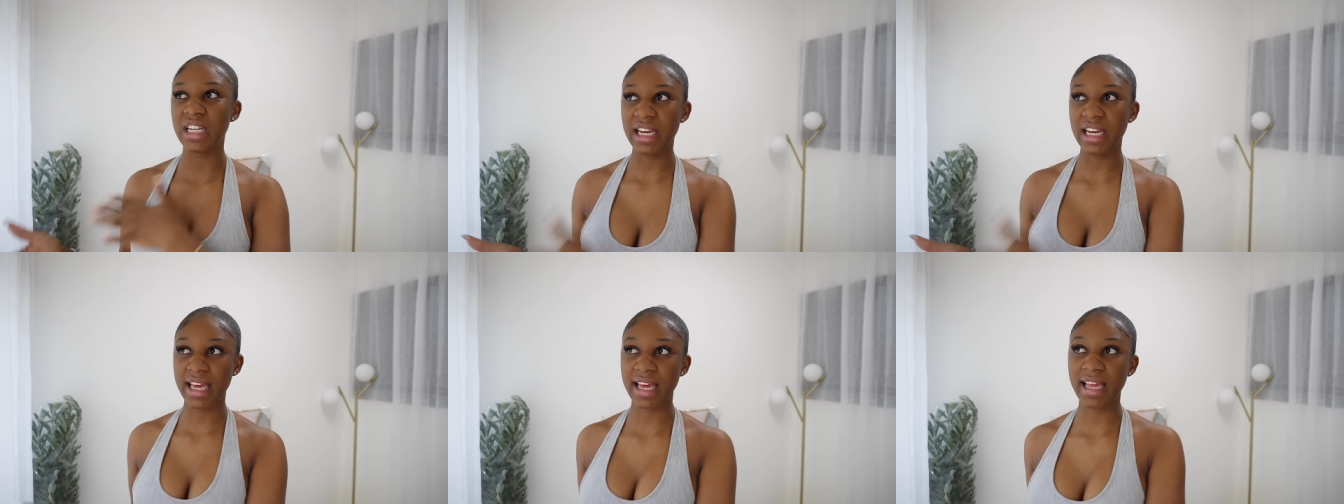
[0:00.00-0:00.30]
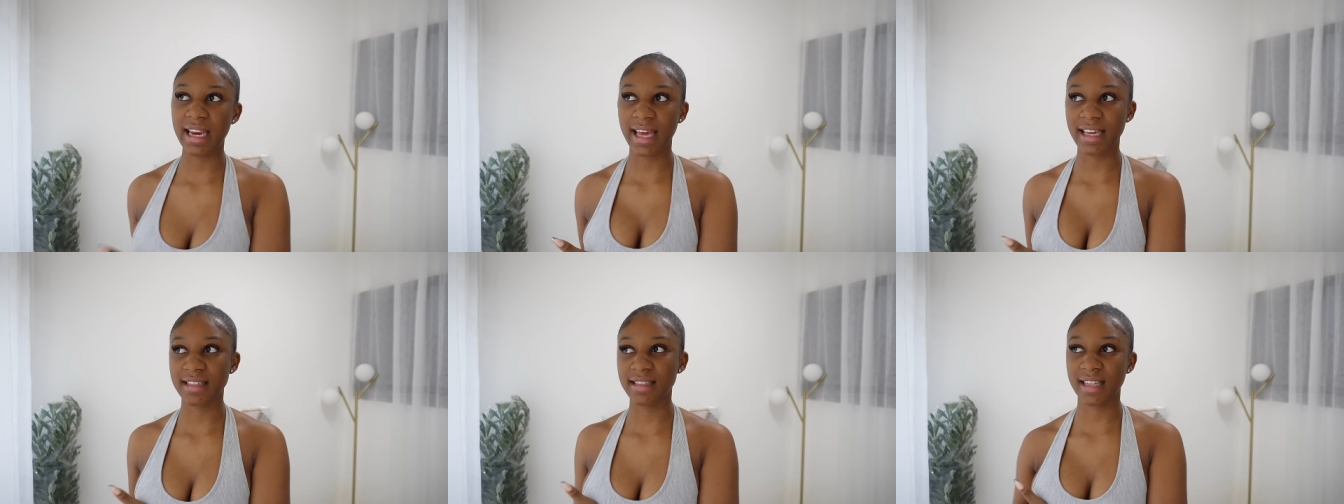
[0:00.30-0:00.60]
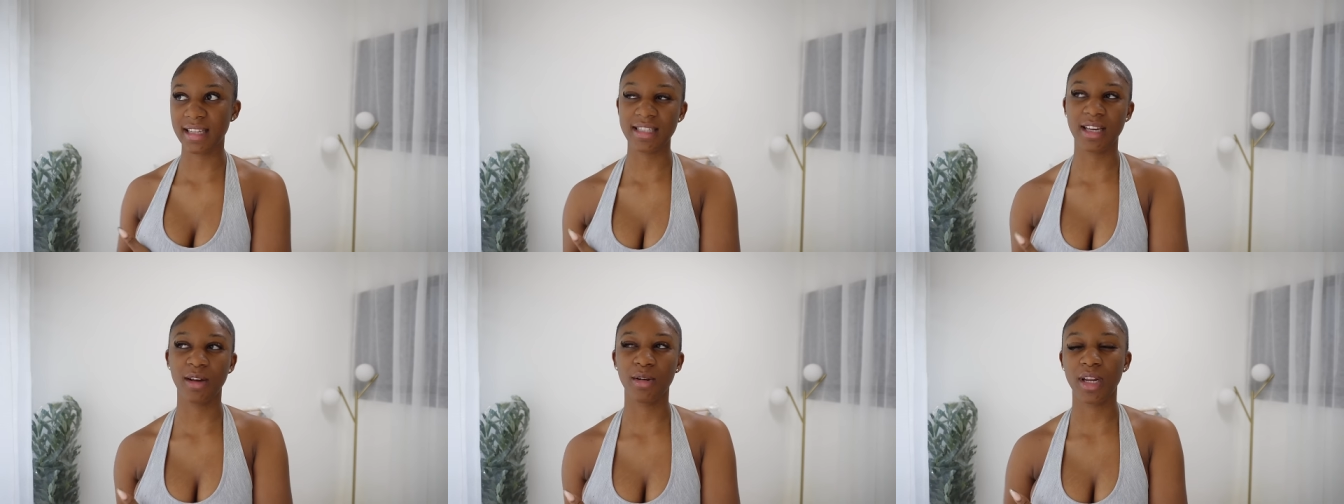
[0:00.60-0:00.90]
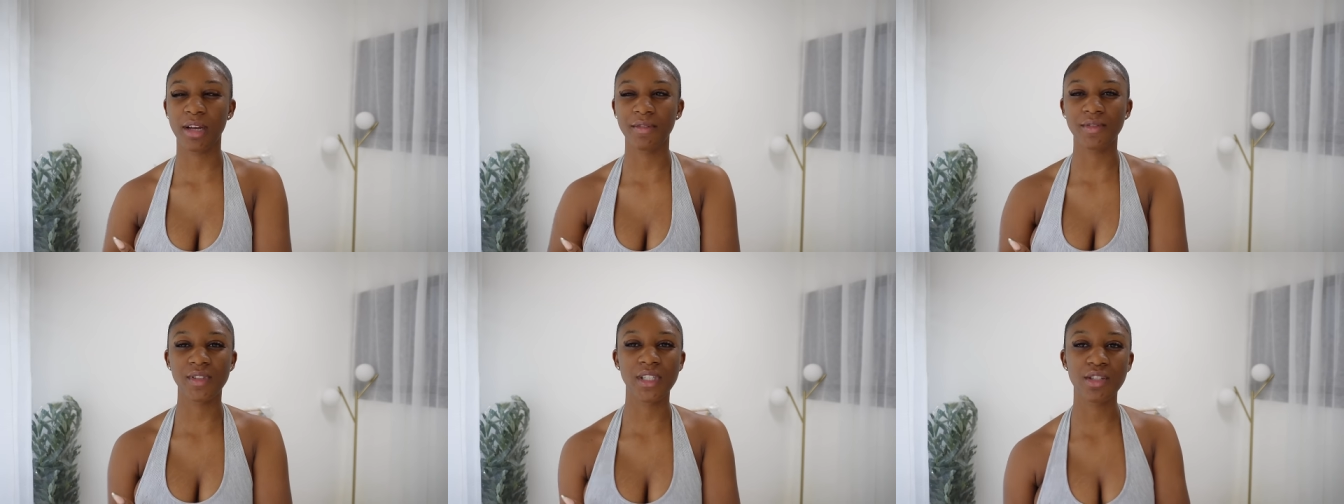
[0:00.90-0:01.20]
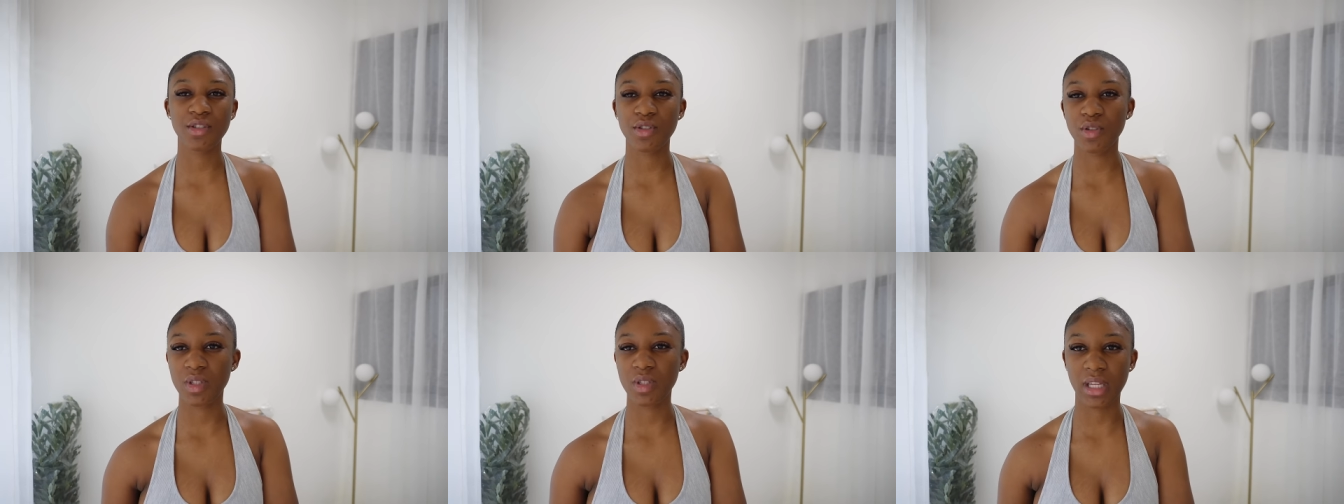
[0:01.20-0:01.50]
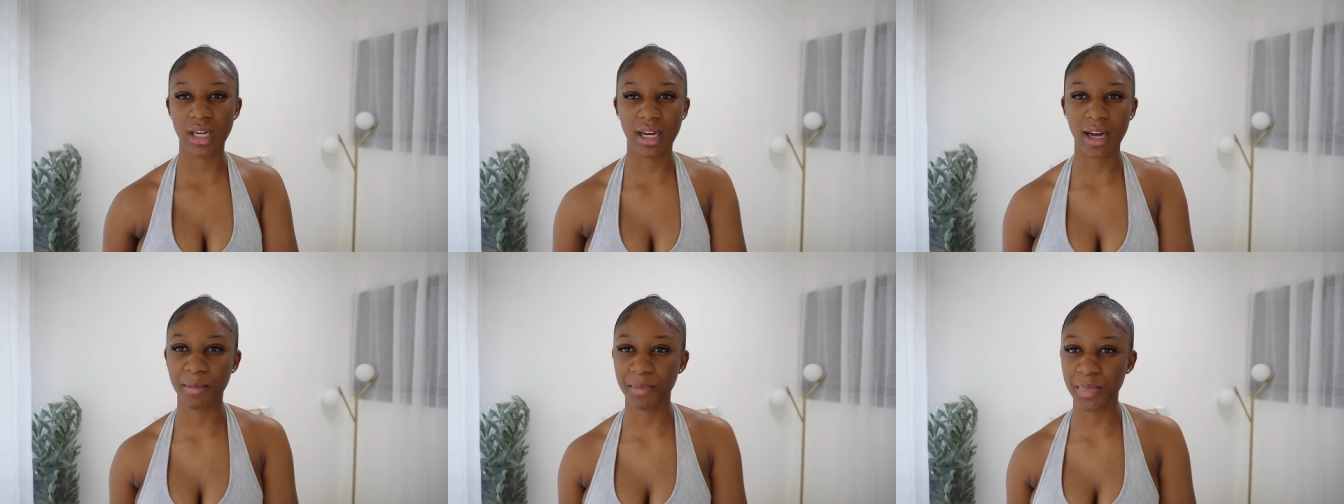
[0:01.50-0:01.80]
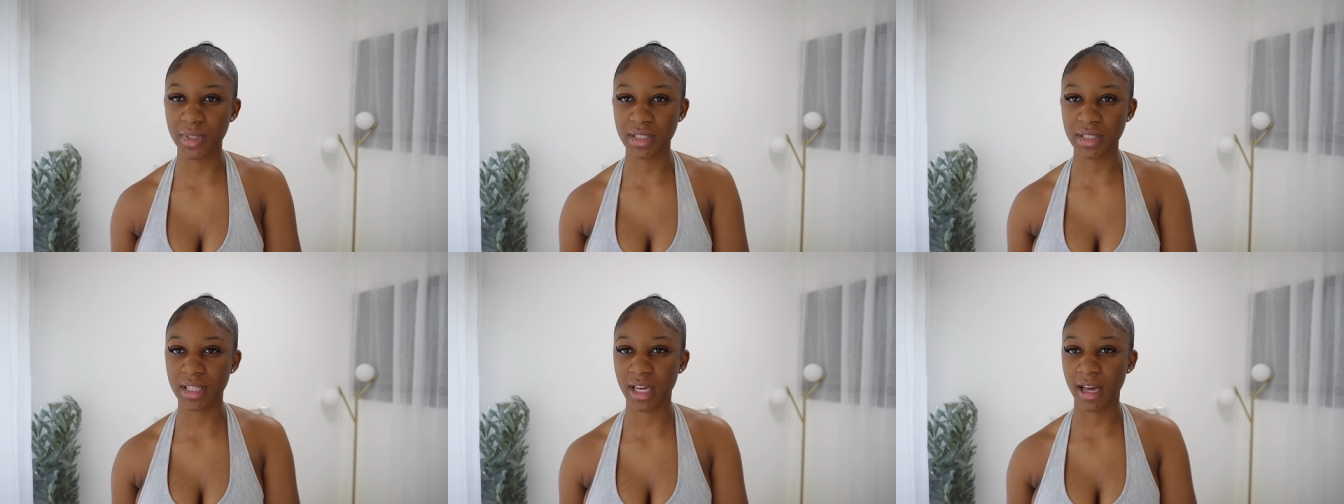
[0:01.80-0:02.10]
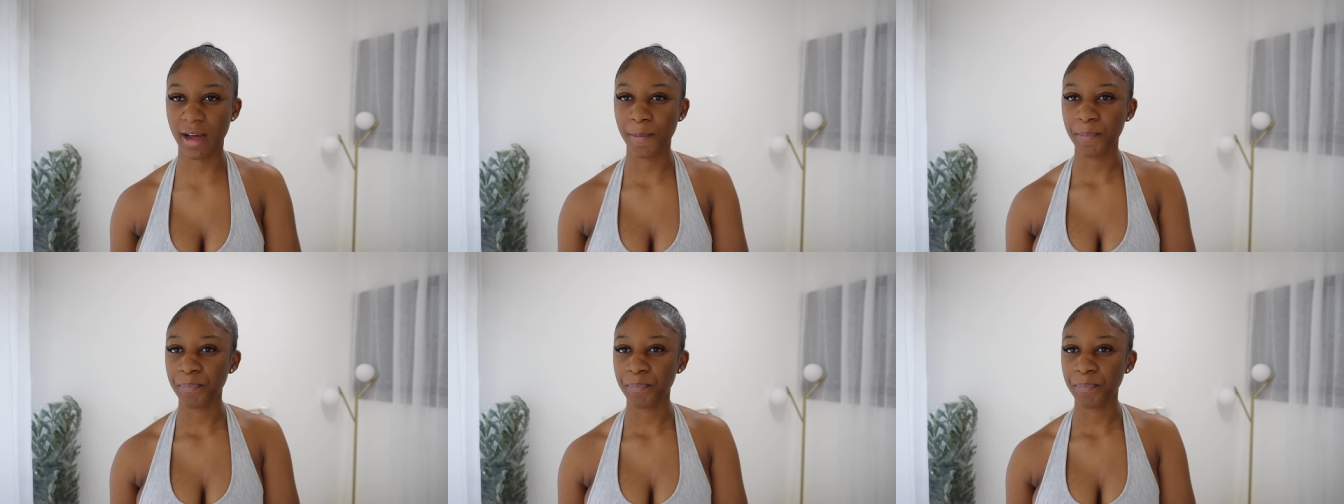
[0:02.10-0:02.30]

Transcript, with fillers: delay like that I would have just used the carpenter